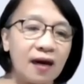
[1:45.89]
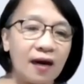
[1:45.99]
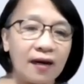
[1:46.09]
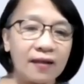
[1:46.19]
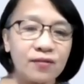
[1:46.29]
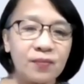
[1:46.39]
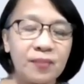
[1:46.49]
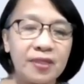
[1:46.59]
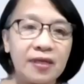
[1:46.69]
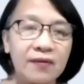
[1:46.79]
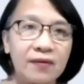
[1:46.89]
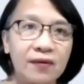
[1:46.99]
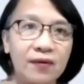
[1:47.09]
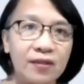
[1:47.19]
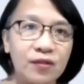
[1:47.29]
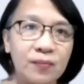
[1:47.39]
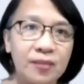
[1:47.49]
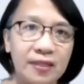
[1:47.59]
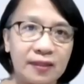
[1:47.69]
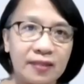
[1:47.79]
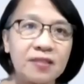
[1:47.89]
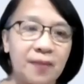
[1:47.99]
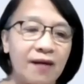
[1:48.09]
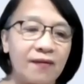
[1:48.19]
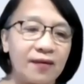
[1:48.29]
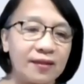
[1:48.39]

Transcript: It should be transparent.